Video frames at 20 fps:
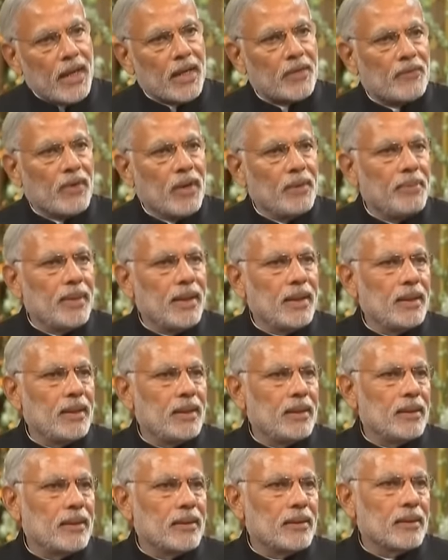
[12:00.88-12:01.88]
It will
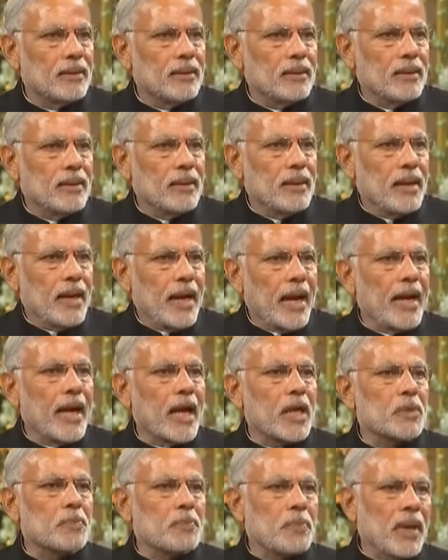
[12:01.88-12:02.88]
be an
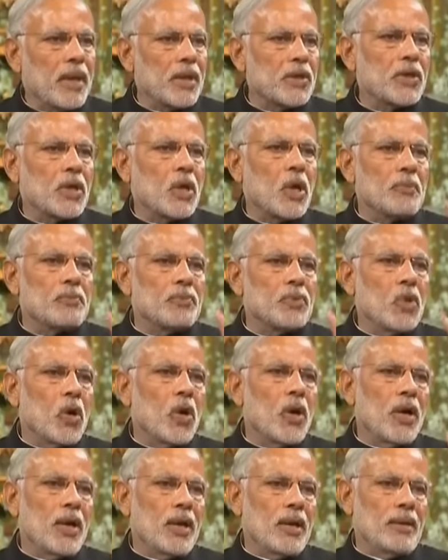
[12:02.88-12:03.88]
expression of
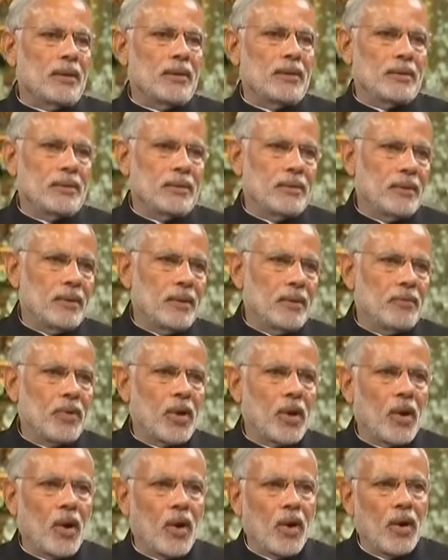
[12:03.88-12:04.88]
joy
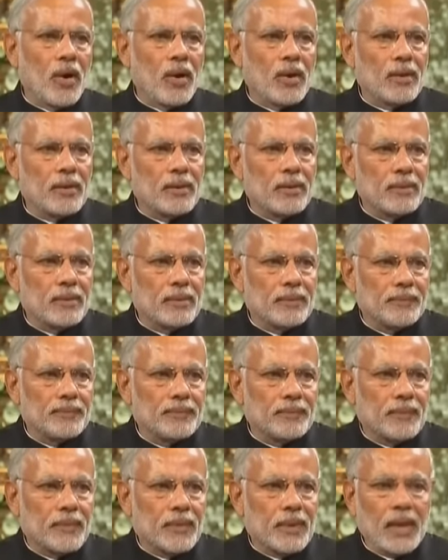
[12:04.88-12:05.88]
for
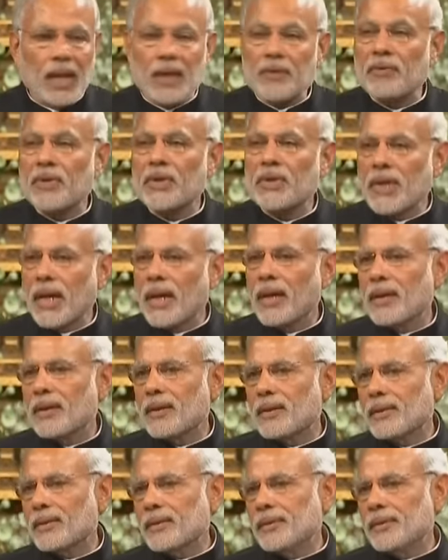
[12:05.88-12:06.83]
all that we share.